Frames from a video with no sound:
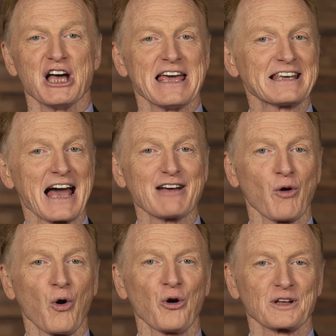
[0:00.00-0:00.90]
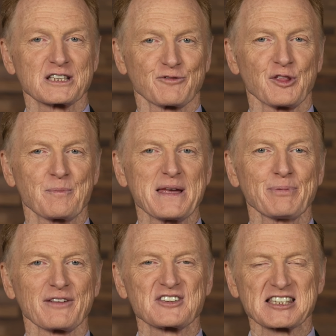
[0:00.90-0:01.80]
He gave orders for the
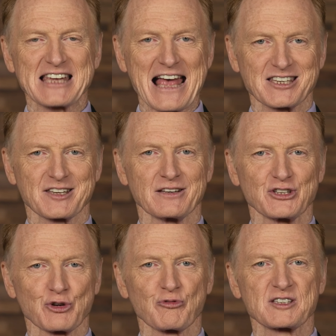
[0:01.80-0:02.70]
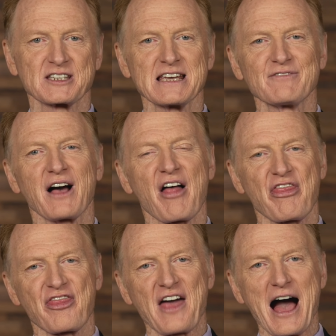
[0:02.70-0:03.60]
people of Sastin to receive a
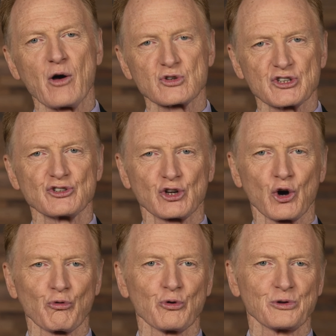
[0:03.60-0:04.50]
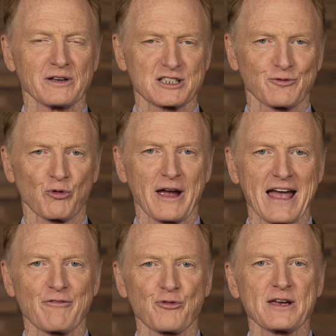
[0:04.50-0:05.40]
thousand korunas for
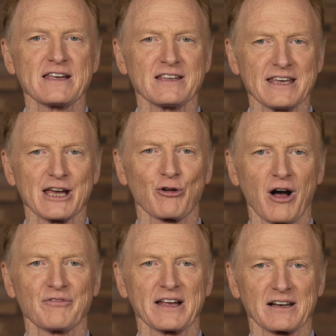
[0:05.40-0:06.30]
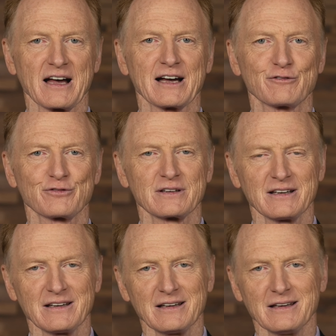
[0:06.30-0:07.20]
every year of their life.
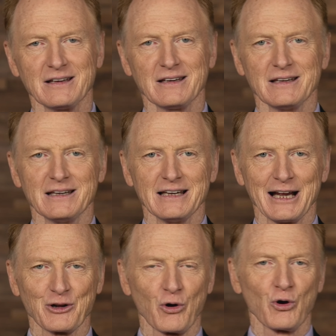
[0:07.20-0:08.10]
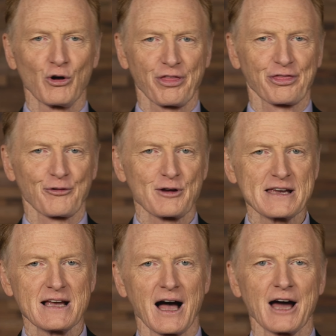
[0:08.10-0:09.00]
In all,
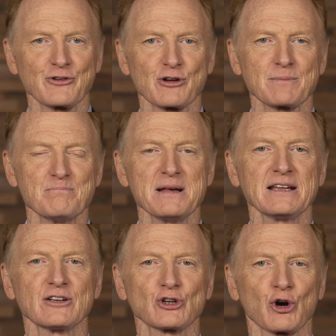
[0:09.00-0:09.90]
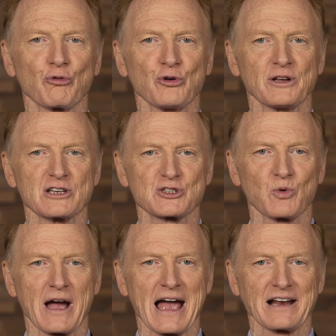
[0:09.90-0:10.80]
300 million korunas
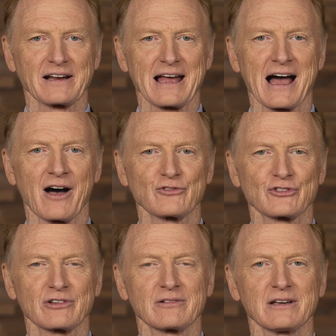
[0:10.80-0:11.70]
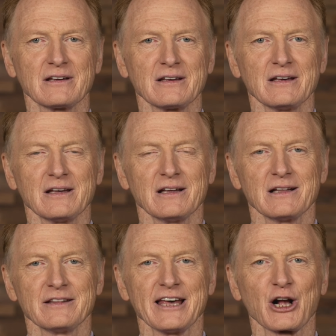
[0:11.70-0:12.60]
were handed out,
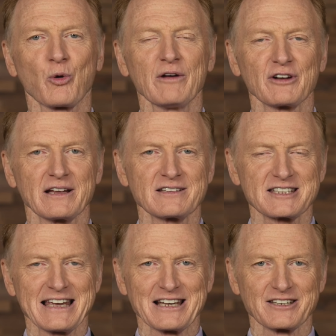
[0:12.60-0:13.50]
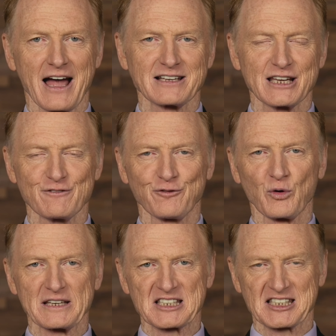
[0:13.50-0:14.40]
the equivalent in
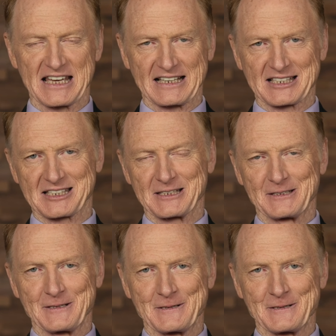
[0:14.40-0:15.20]
1946